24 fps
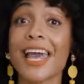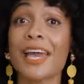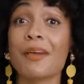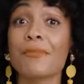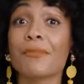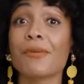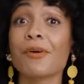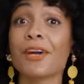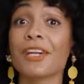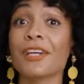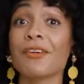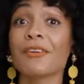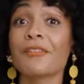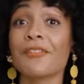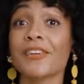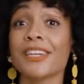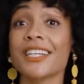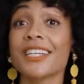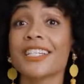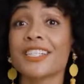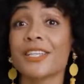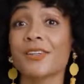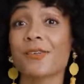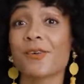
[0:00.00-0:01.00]
Import your
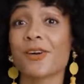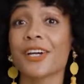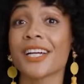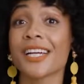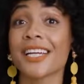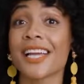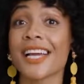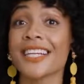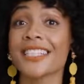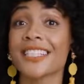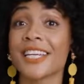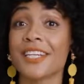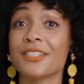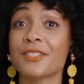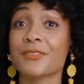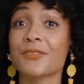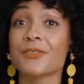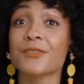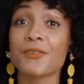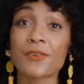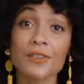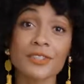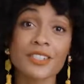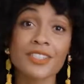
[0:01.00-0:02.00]
footage and organize it into
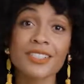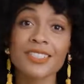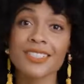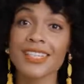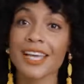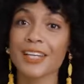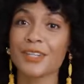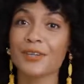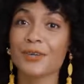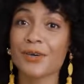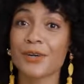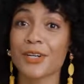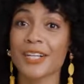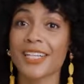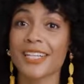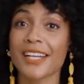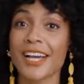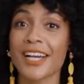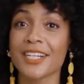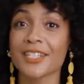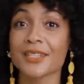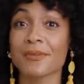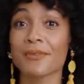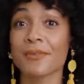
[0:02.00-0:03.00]
folders like you
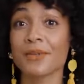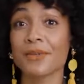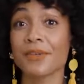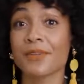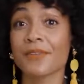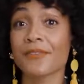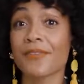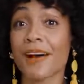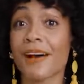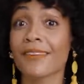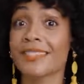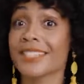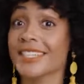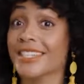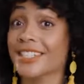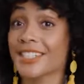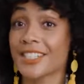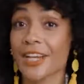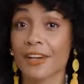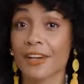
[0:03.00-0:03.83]
organize computer files in